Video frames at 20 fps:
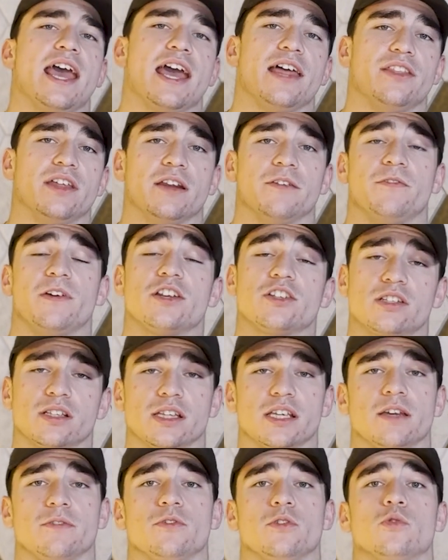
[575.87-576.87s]
And then
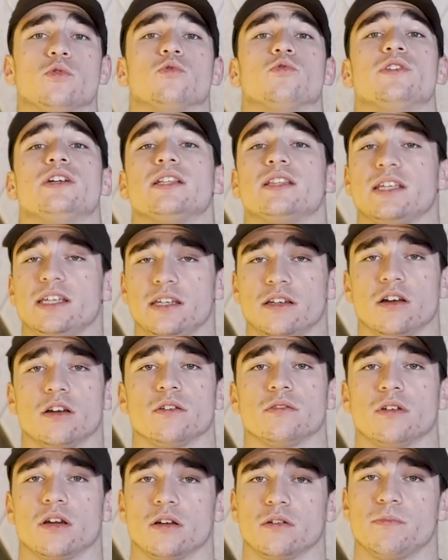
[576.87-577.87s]
eventually, if you really
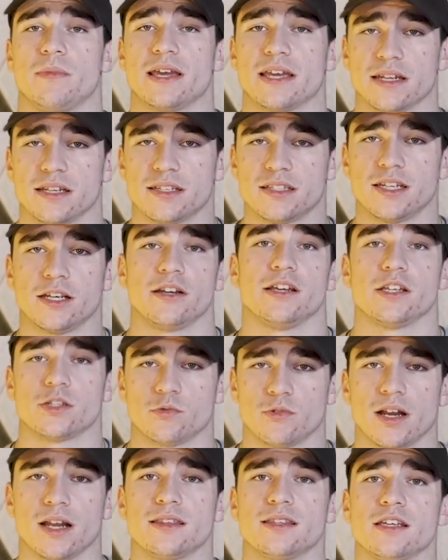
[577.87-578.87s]
are making a serious
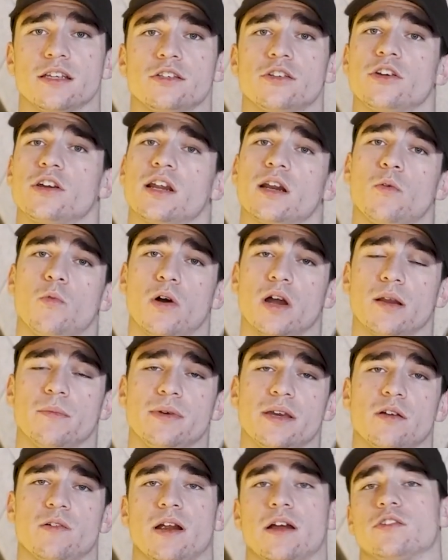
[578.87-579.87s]
run at this, you're gonna wanna
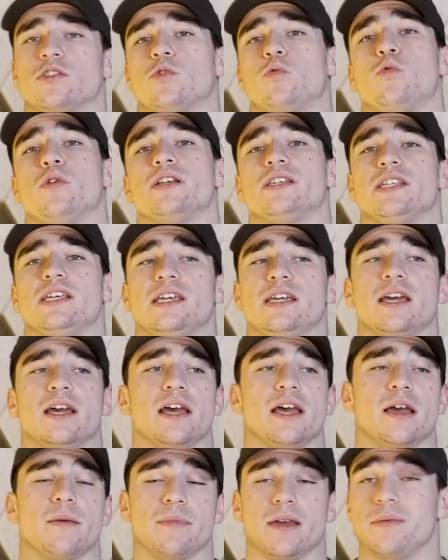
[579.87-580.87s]
be around 20,
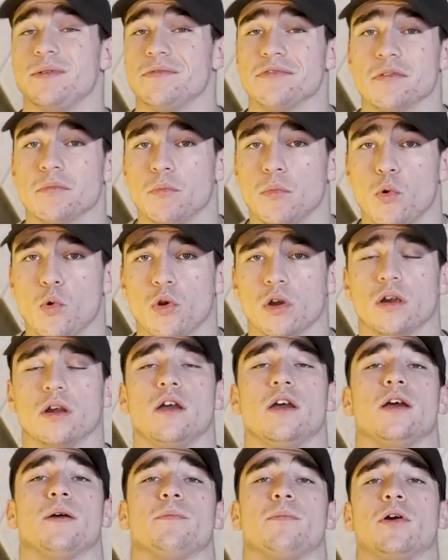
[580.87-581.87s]
maybe even more
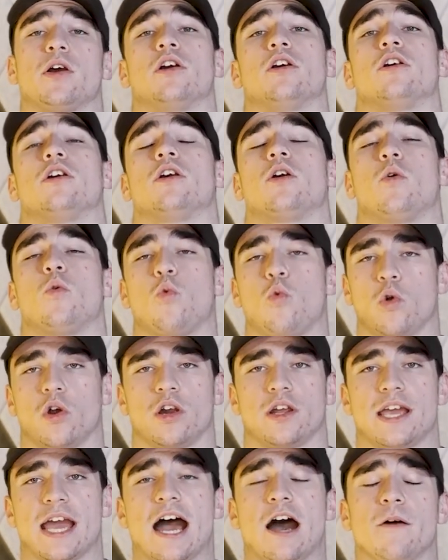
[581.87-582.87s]
per
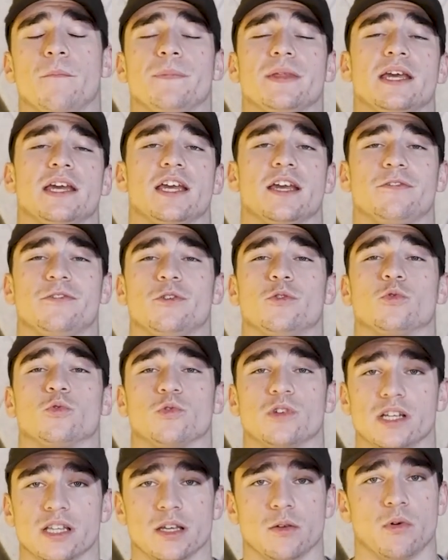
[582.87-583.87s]
workout if you
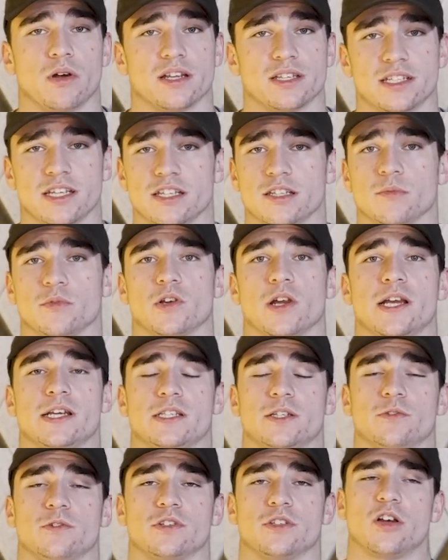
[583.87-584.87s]
really wanna see some
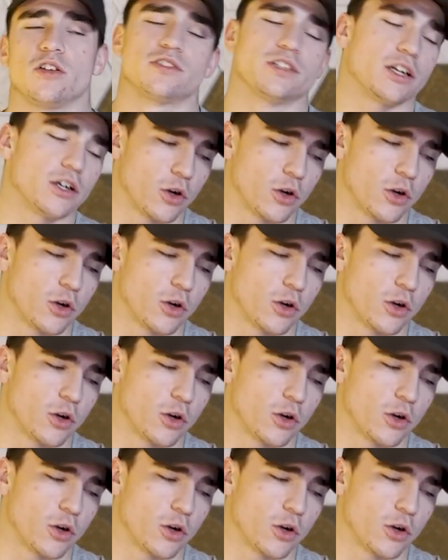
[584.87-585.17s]
crazy results.